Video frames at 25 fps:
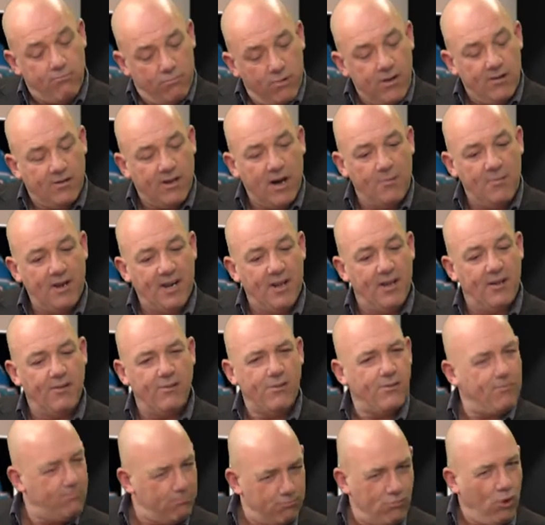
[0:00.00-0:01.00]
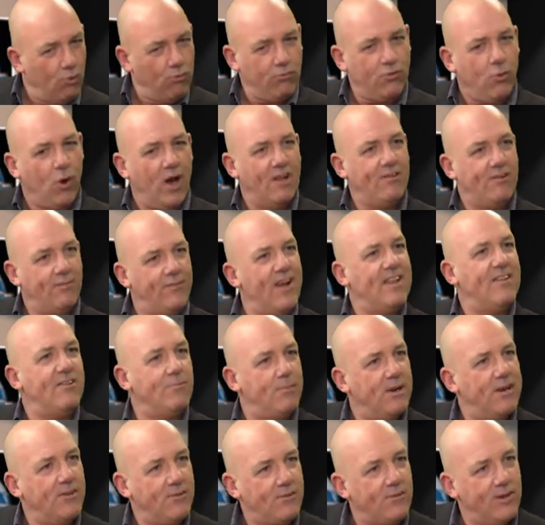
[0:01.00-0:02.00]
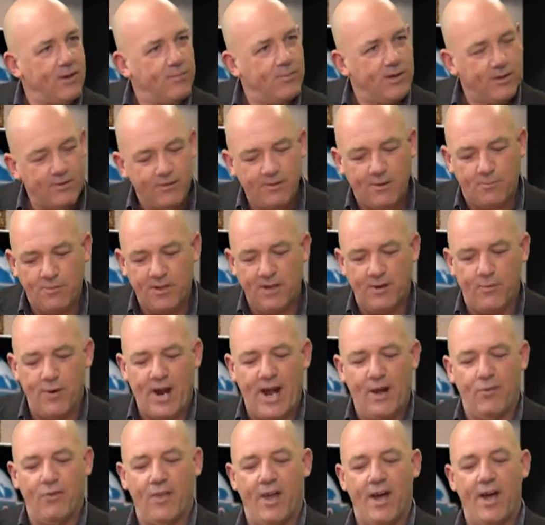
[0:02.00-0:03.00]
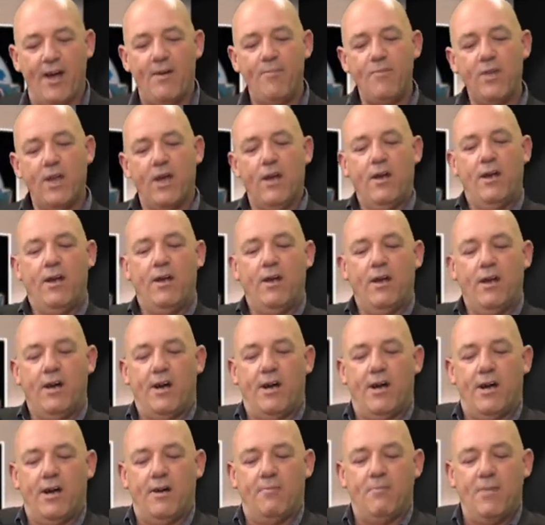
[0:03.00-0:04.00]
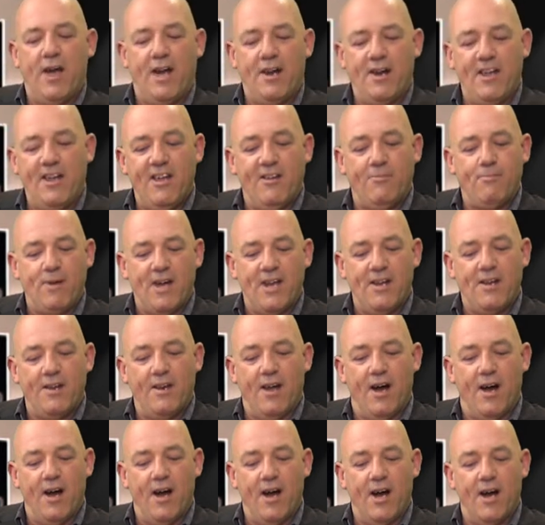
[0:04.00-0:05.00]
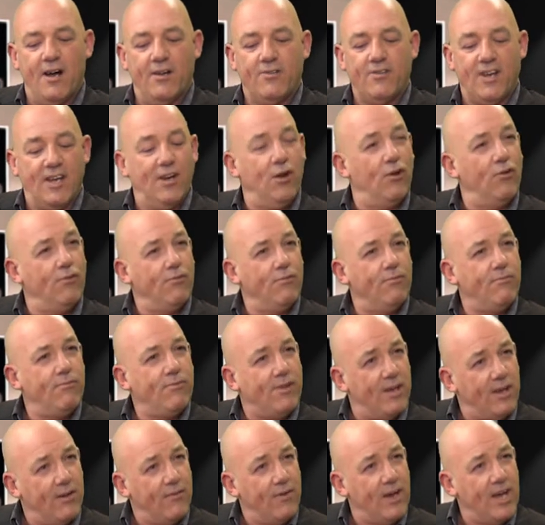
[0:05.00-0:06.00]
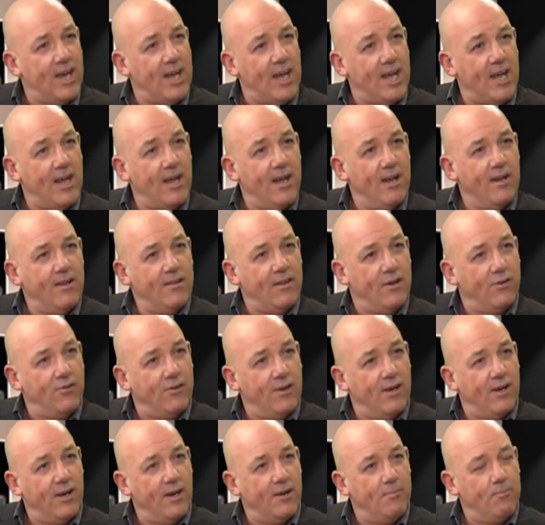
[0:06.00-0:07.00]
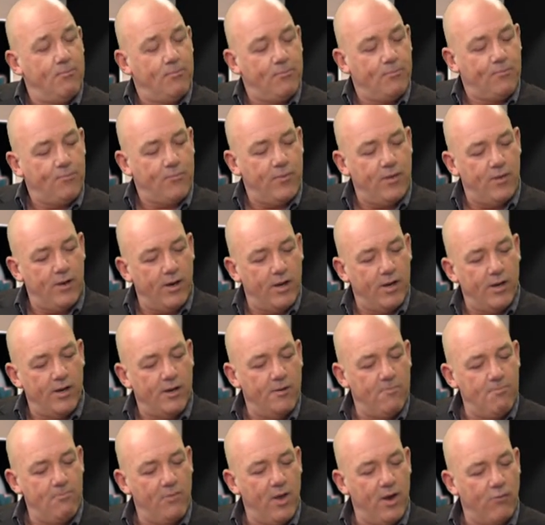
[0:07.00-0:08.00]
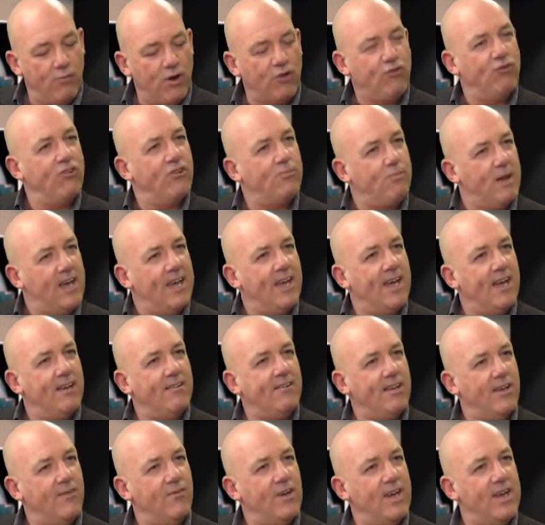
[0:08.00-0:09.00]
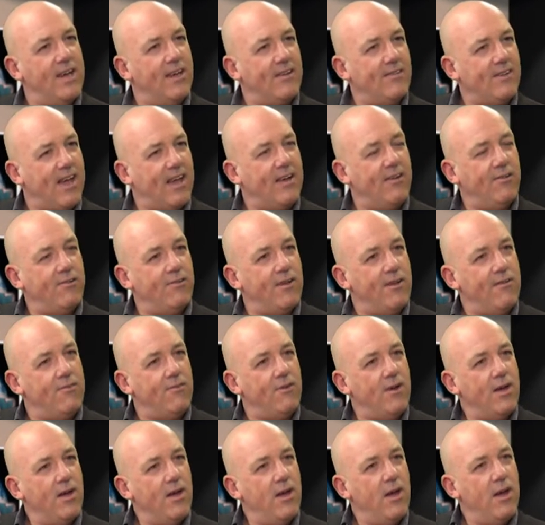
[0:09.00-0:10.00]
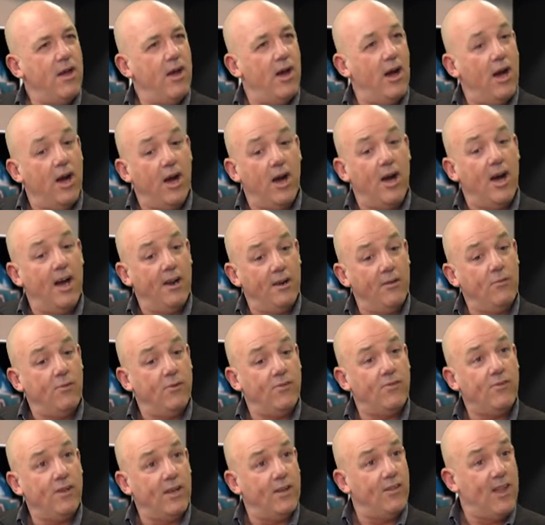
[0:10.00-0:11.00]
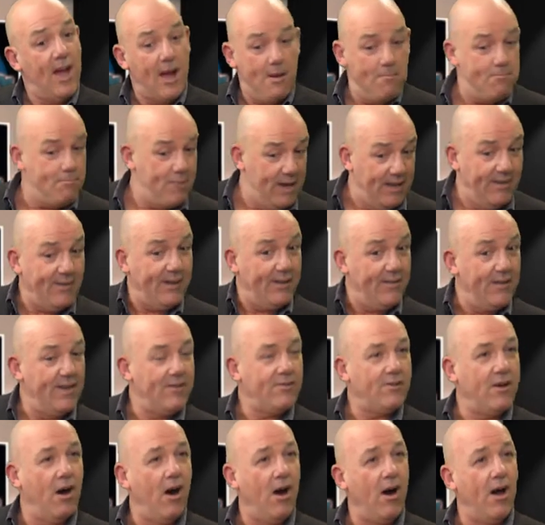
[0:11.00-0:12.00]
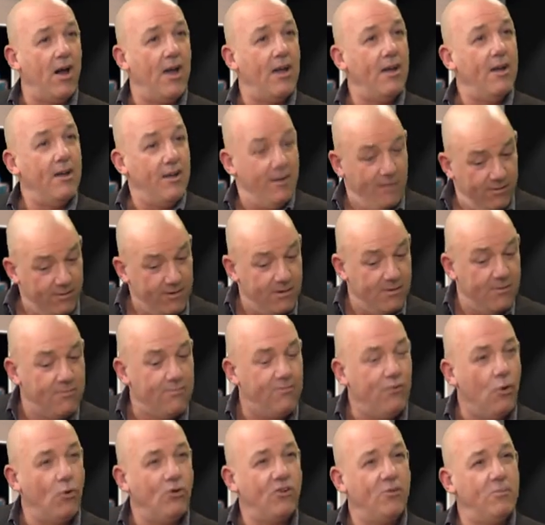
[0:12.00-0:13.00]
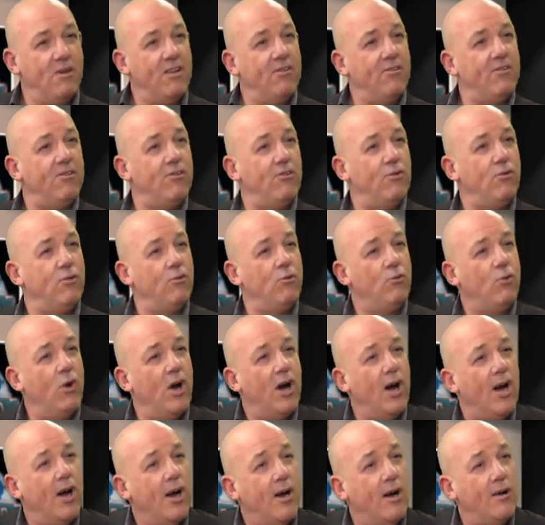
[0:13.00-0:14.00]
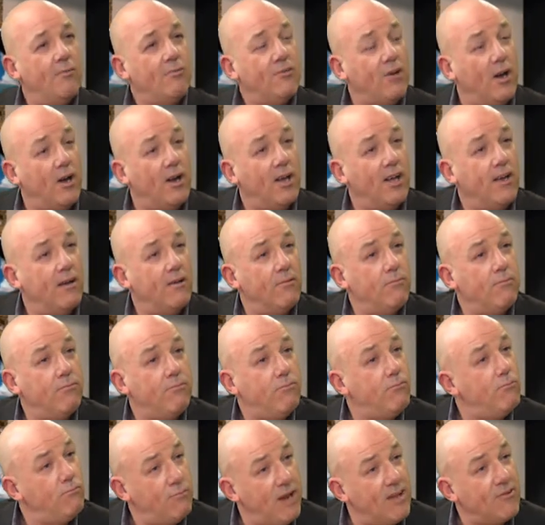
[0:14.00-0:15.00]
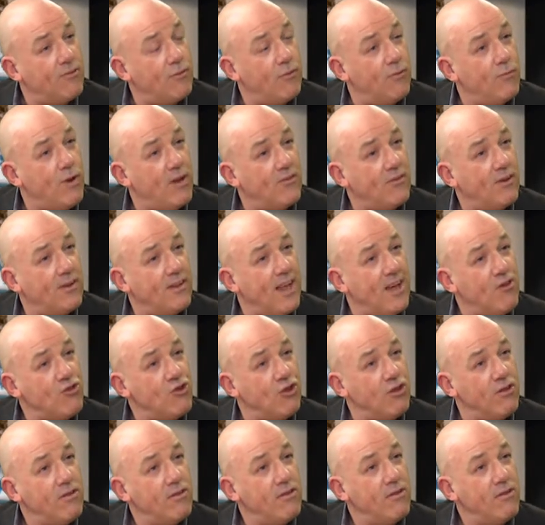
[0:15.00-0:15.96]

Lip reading: come in as not quite defence minister, but something around there, and he's been seen on TV. There's a Russian-speaking TV executive. And he was seen there beating this guy to force him into signing a letter of resignation.